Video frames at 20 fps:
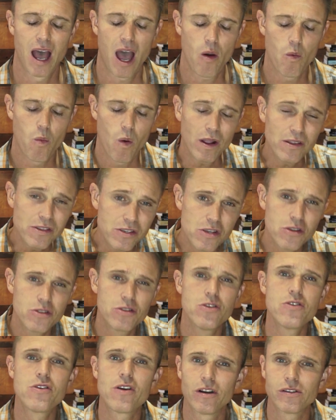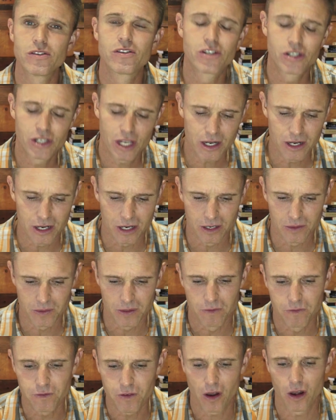I want you to consider
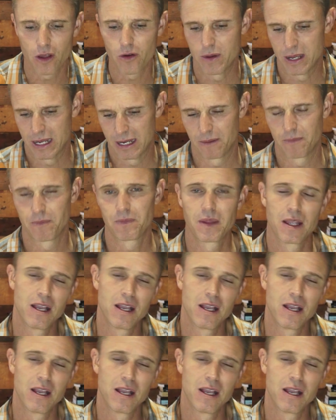the following.